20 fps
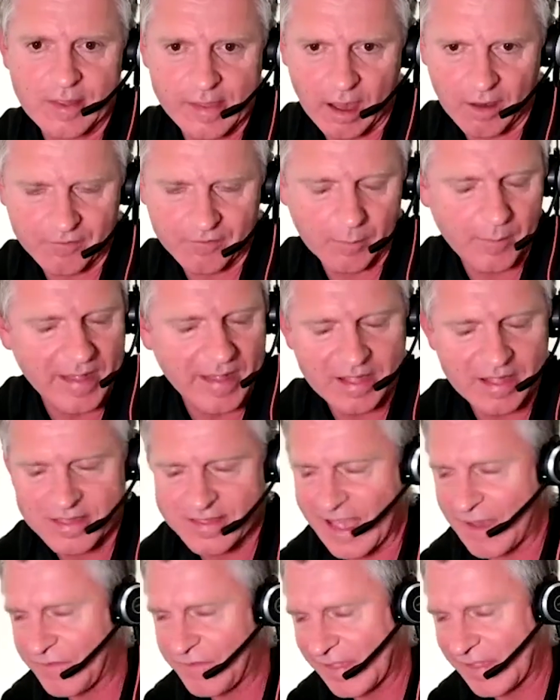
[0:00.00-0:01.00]
I mean, it's
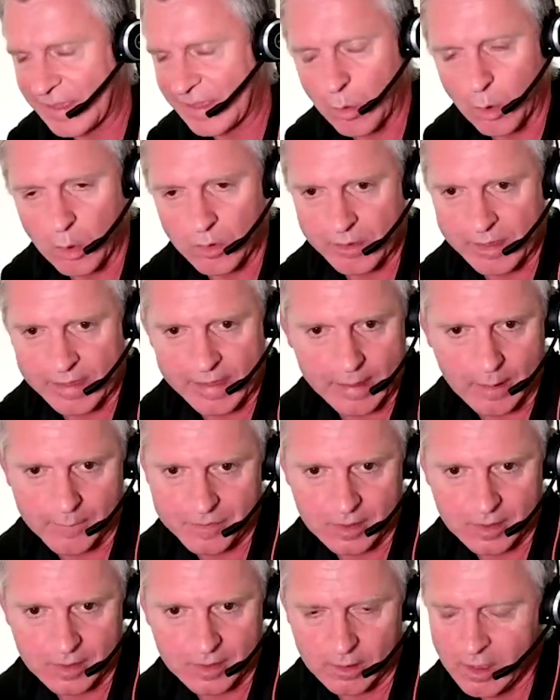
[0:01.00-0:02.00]
definitely more than enough
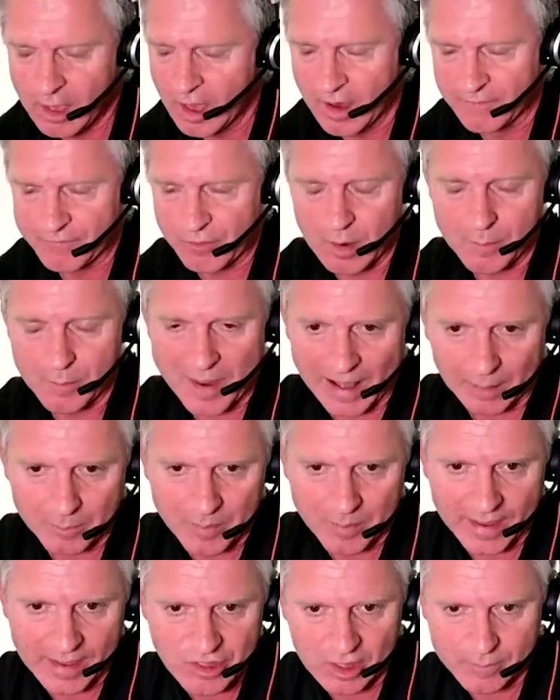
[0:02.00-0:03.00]
for a back page
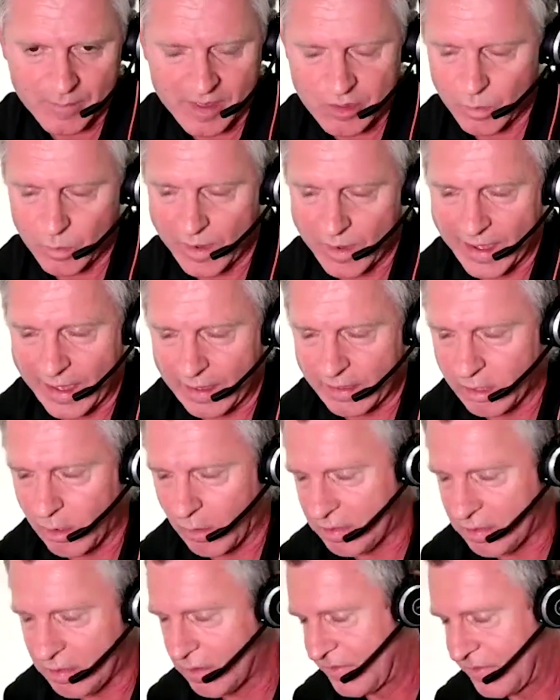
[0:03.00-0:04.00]
image where lots of
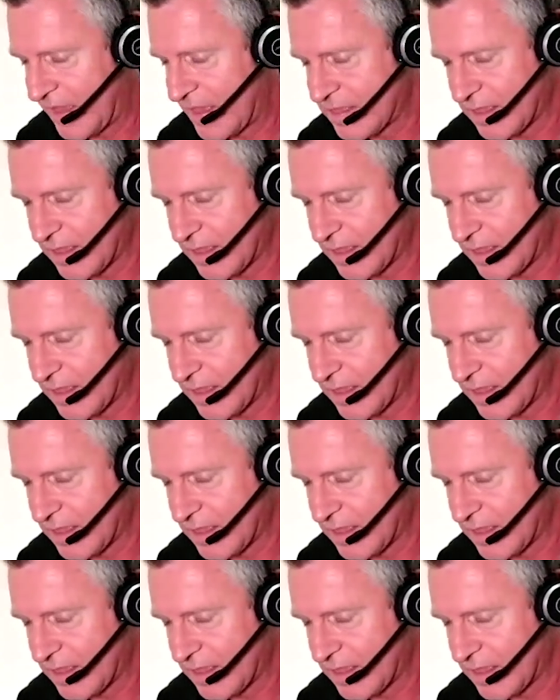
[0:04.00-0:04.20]
these